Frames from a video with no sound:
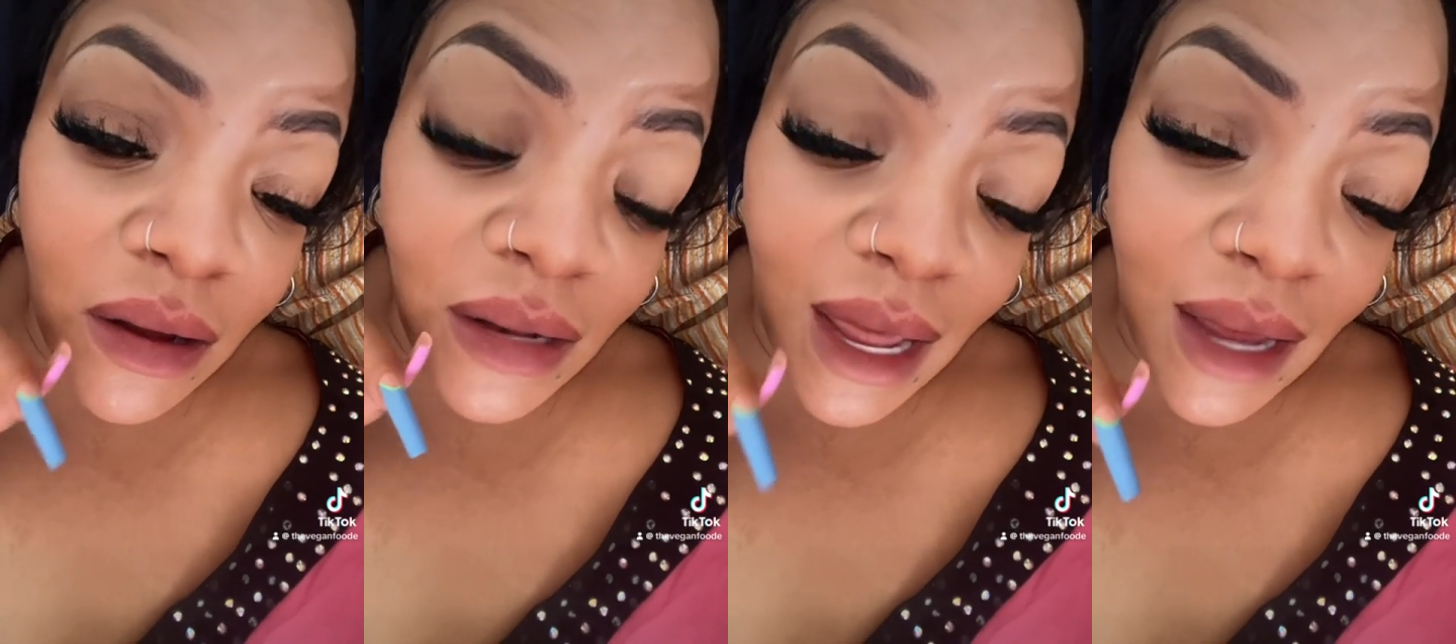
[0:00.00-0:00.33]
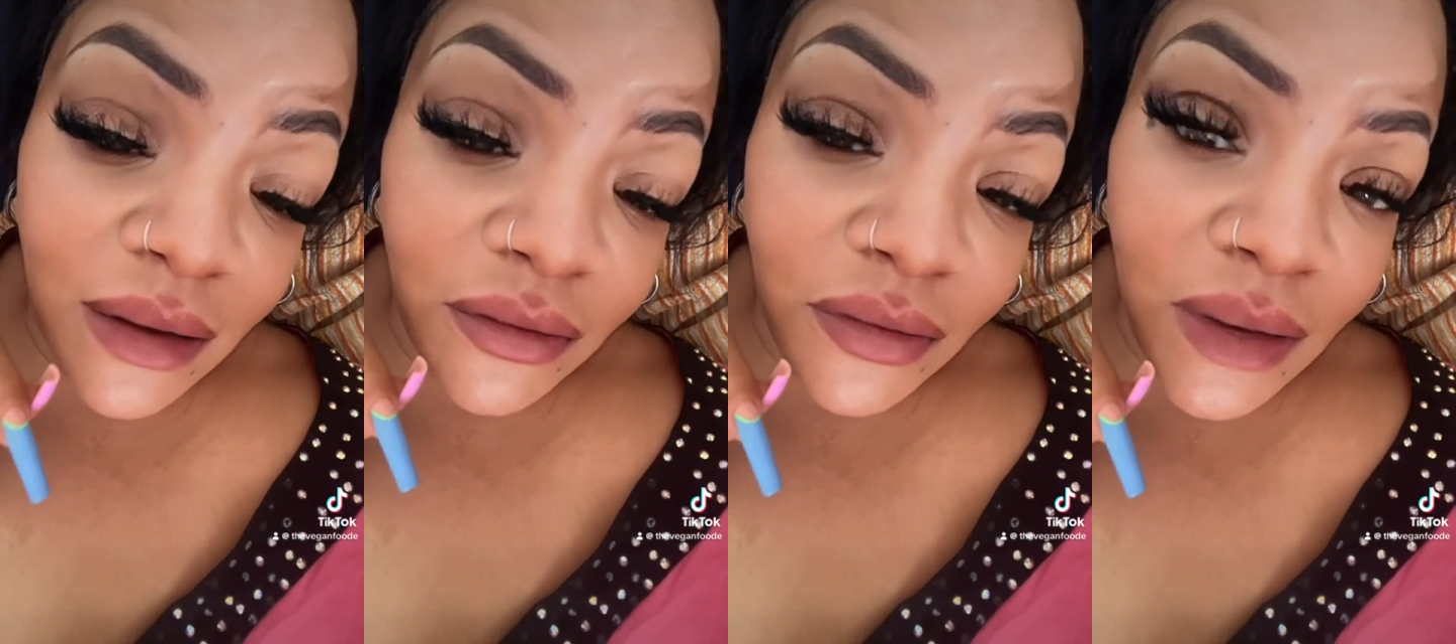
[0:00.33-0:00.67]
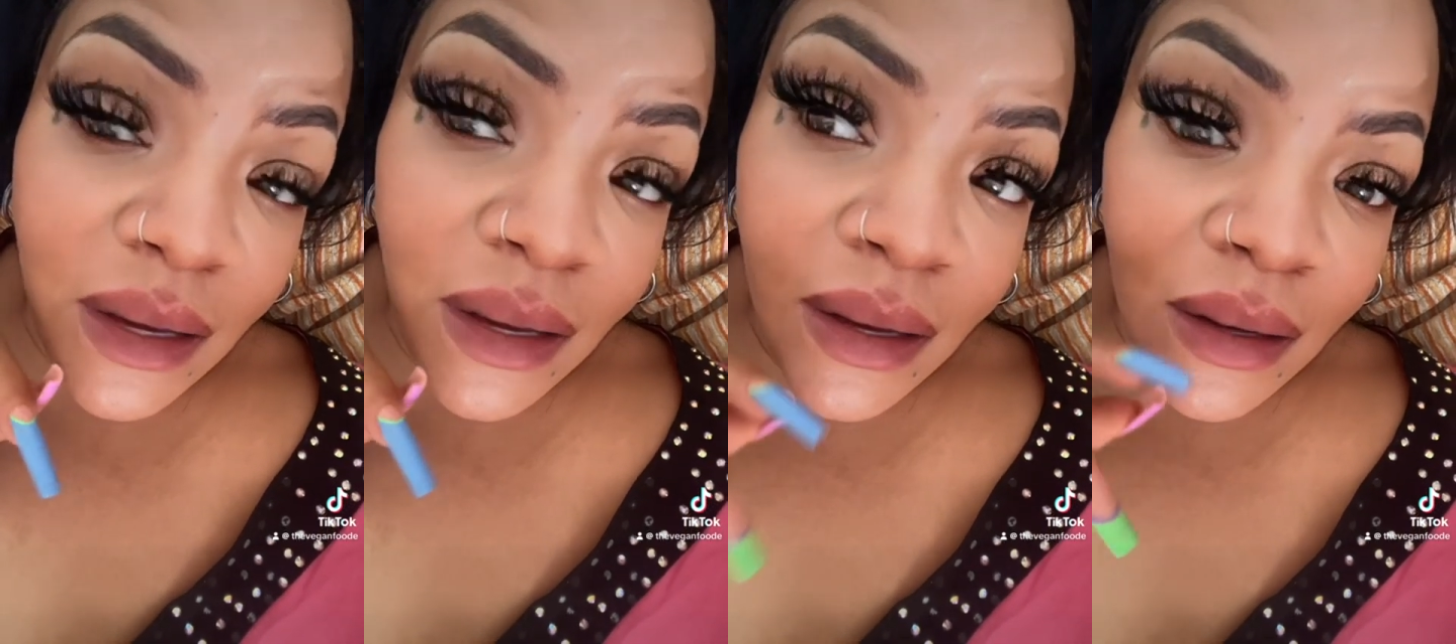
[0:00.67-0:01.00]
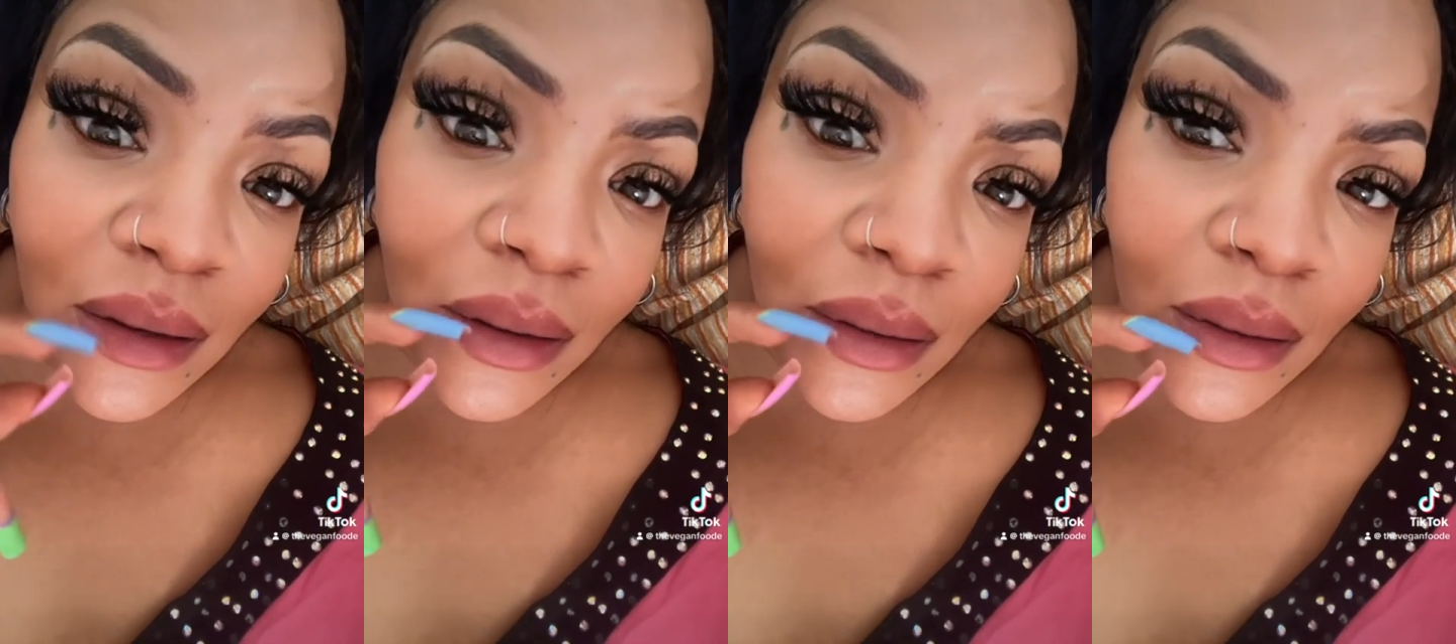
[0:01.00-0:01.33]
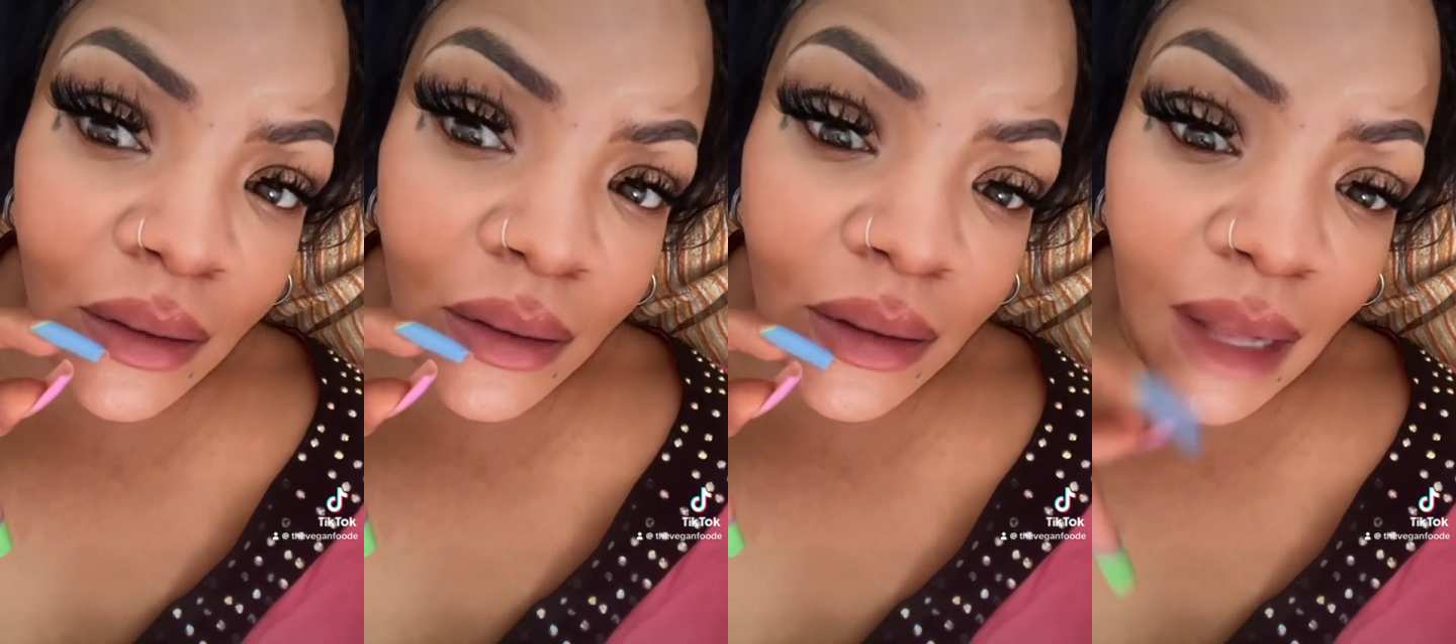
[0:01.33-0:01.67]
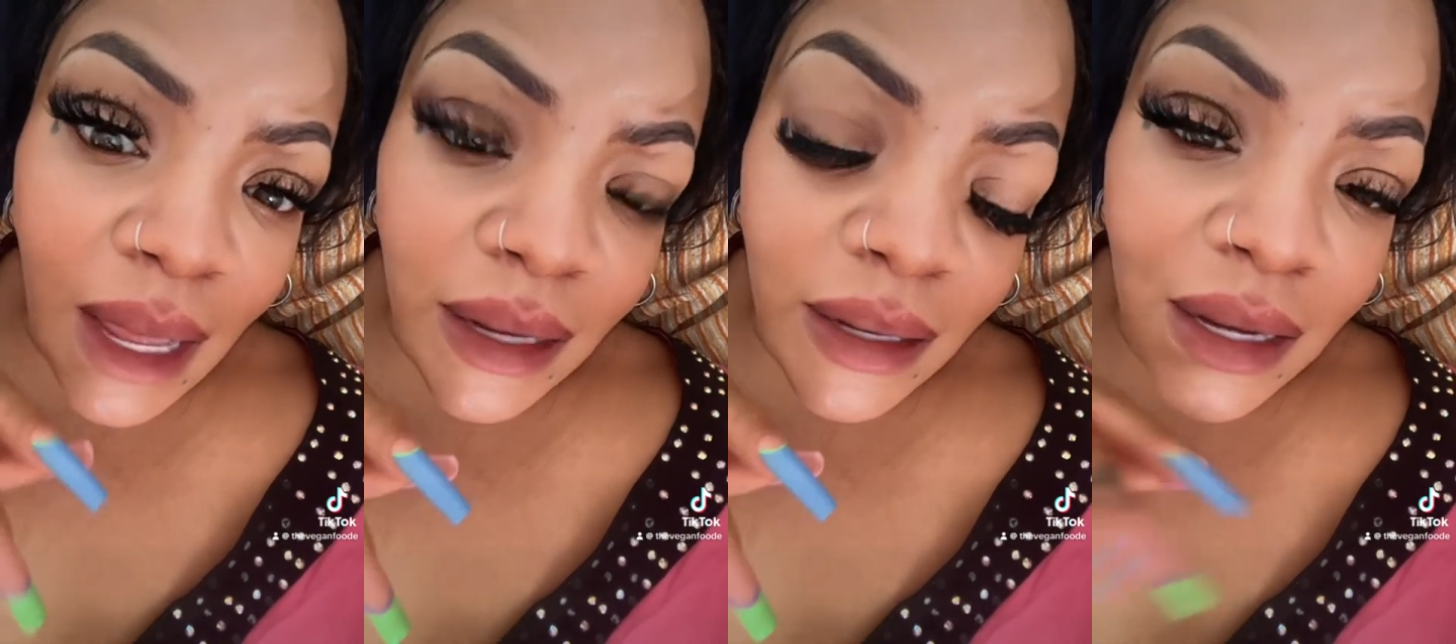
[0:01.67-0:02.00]
life,
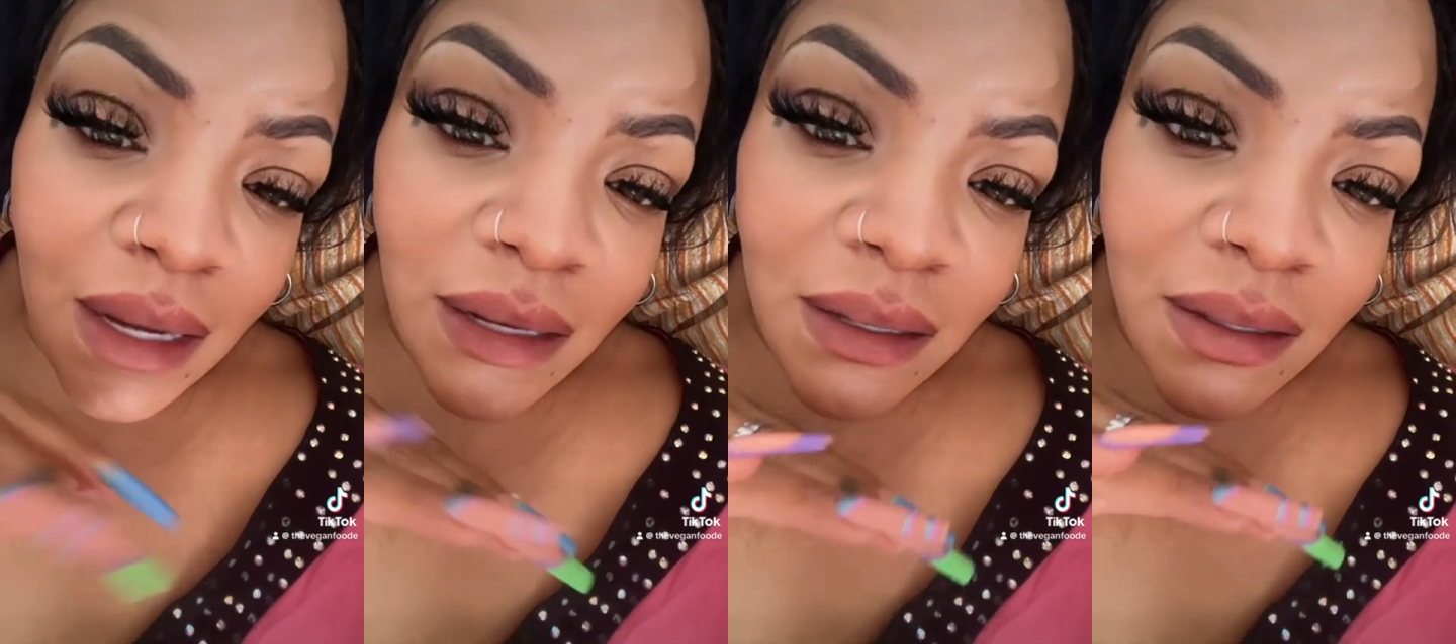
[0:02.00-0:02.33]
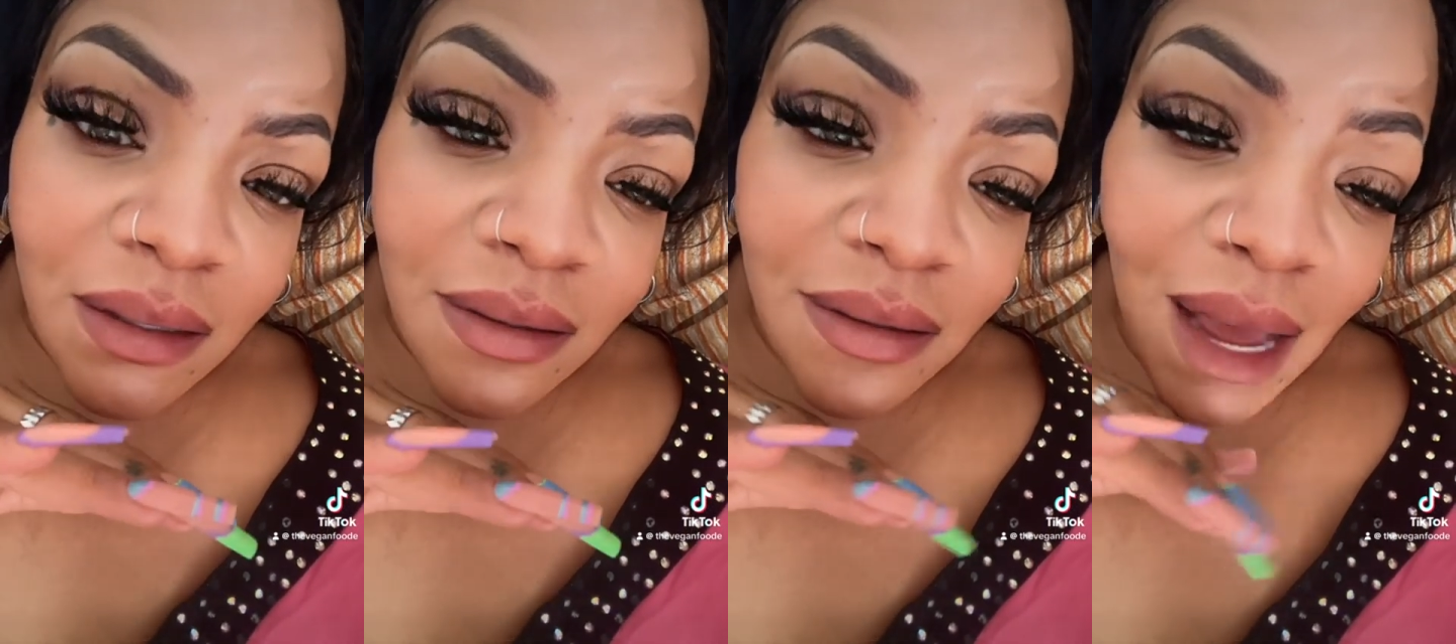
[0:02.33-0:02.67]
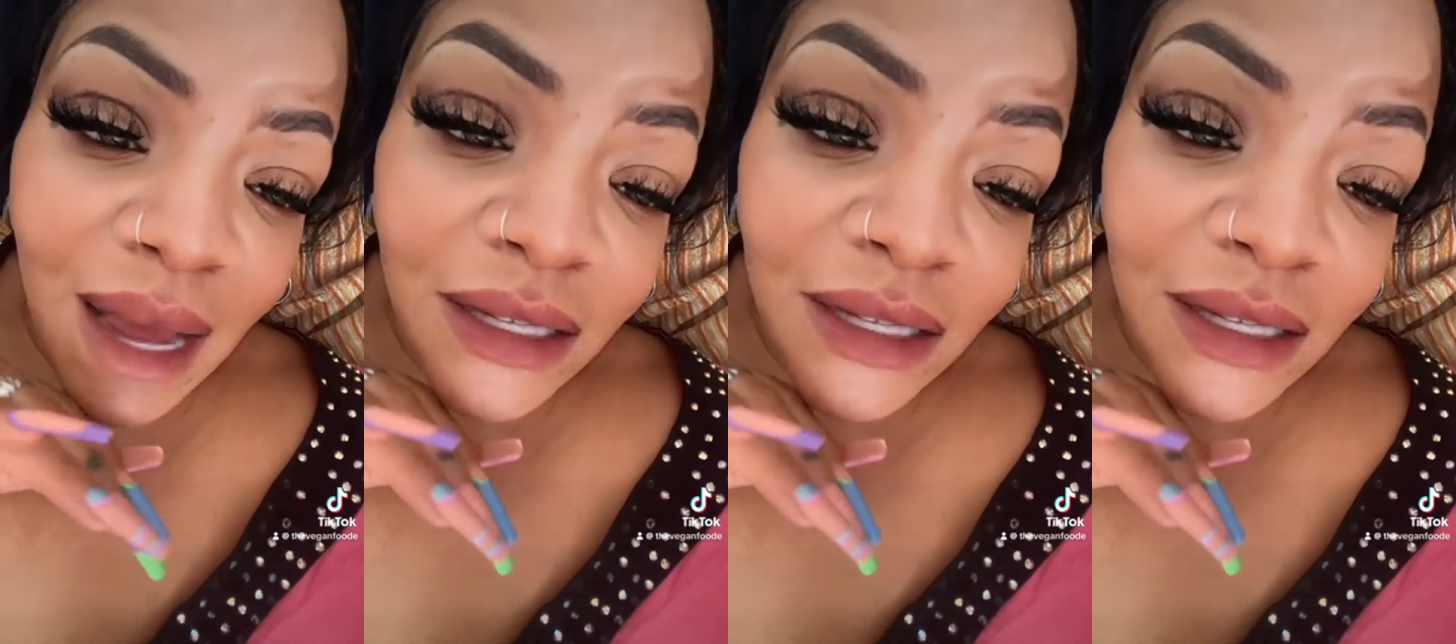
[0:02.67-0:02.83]
like, not